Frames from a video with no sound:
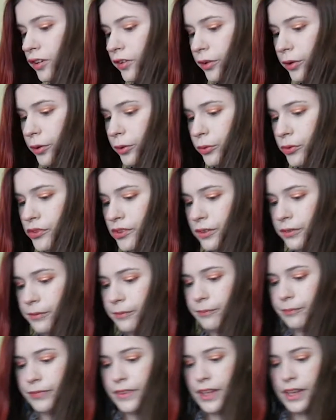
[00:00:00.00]
Heroes.
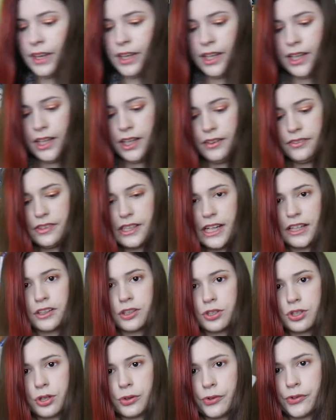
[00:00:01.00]

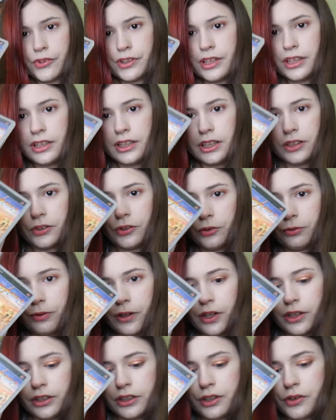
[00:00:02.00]
Indiana Jones, I didn't get too
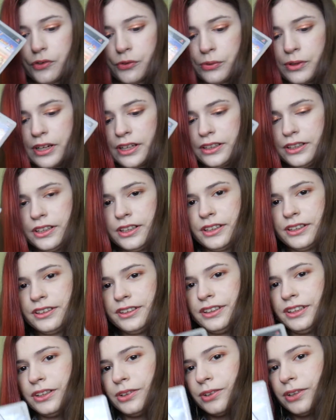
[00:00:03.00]
far in this one,
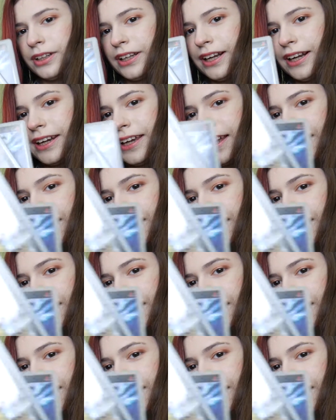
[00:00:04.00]
neither did I